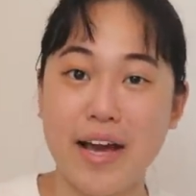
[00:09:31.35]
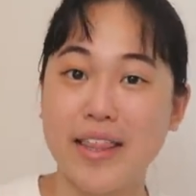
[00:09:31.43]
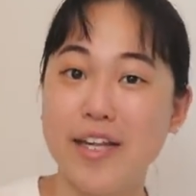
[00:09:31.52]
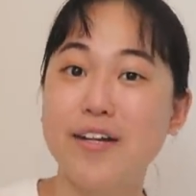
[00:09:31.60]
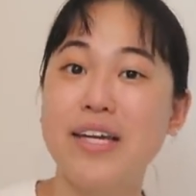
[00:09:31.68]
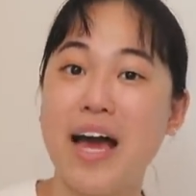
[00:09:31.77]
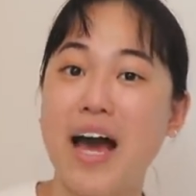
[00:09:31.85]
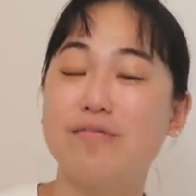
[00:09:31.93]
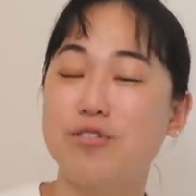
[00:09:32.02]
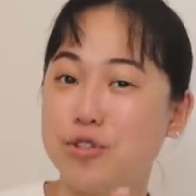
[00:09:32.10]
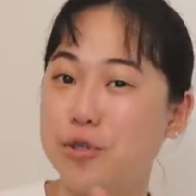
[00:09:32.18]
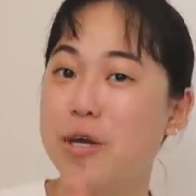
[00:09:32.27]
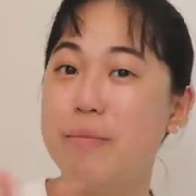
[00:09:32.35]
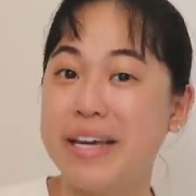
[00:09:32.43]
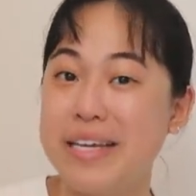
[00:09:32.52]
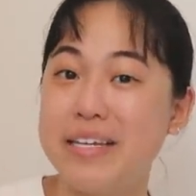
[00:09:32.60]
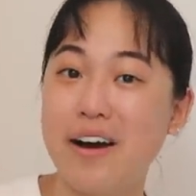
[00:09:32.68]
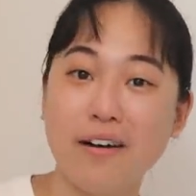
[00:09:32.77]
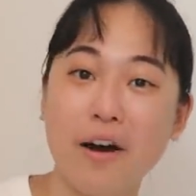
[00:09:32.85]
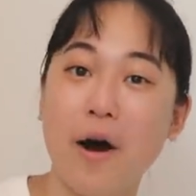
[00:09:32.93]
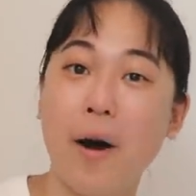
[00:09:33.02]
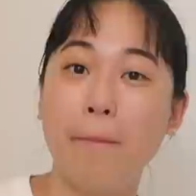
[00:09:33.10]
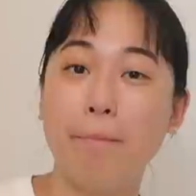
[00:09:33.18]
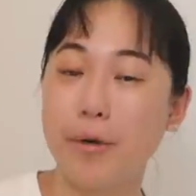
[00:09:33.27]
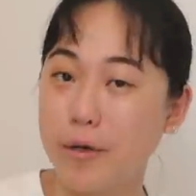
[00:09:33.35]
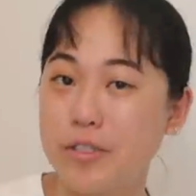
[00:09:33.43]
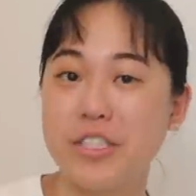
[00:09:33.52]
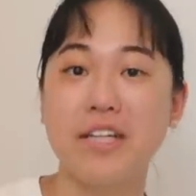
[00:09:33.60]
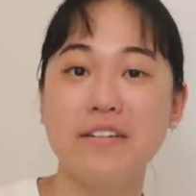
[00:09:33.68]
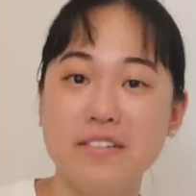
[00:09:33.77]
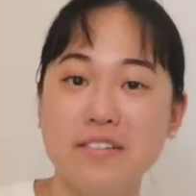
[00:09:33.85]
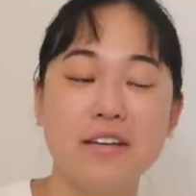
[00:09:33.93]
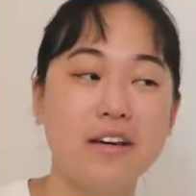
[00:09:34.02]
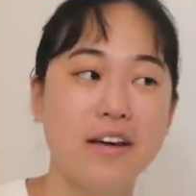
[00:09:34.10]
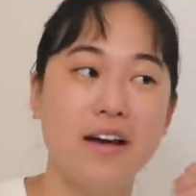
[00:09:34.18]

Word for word: I literally have studiomeggy.com purchased